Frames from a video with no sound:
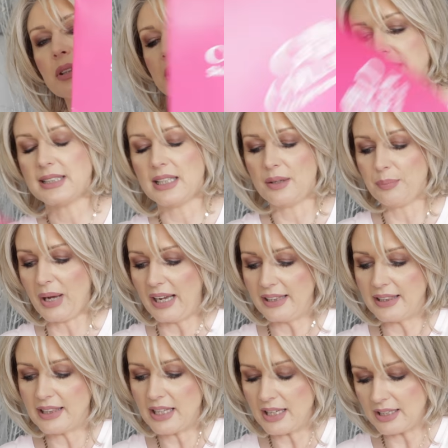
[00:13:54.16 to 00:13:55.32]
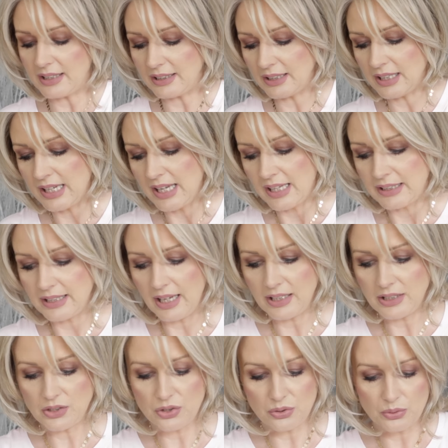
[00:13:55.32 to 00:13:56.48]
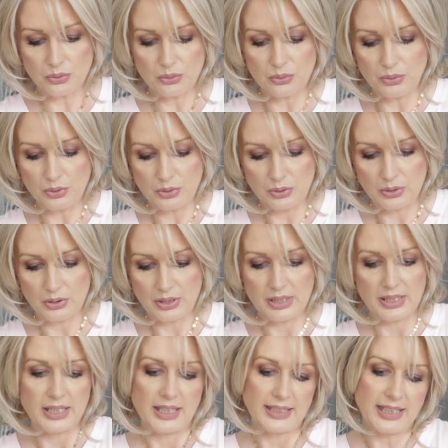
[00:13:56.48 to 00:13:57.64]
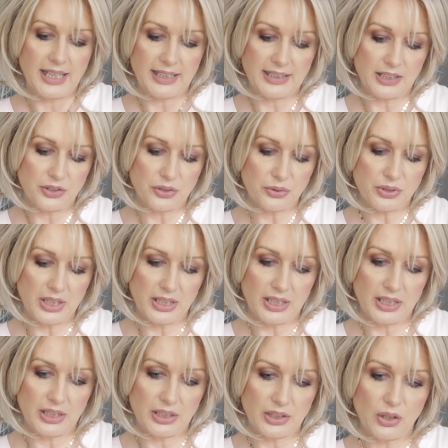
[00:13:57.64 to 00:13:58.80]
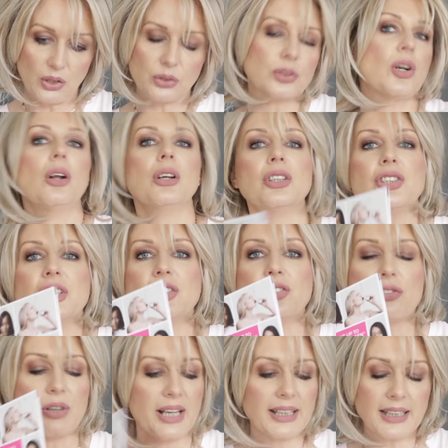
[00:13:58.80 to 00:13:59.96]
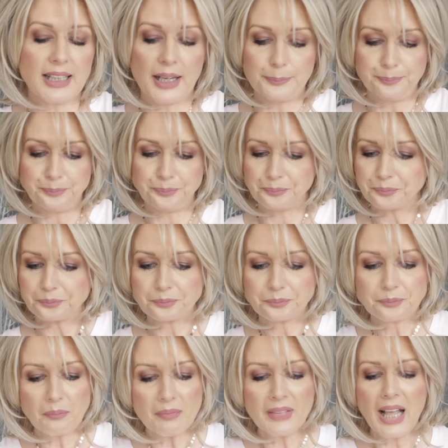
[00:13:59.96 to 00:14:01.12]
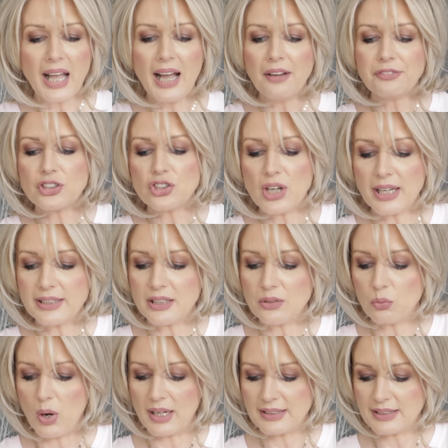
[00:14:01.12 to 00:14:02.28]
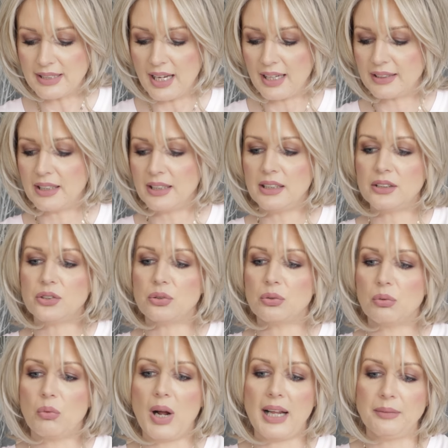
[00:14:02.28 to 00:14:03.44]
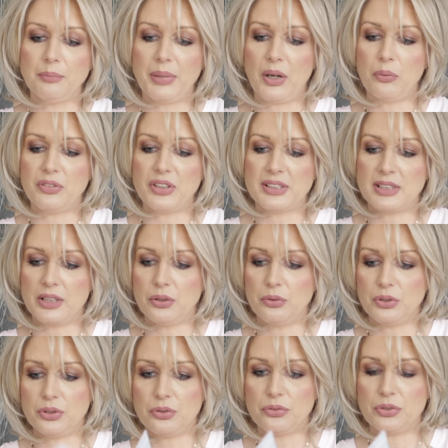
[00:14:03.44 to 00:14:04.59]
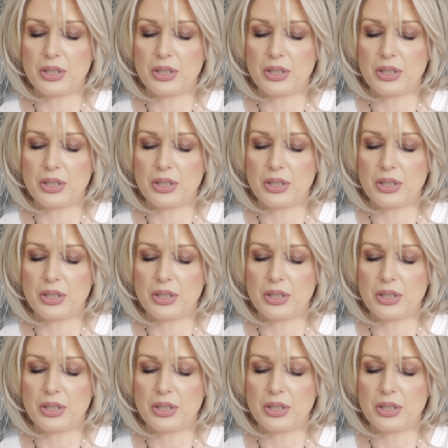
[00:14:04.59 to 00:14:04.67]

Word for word: with a Sip. I think they do. Yeah, they do the Gold Collagen drink. I've tried it once, I had a little one, but obviously you need to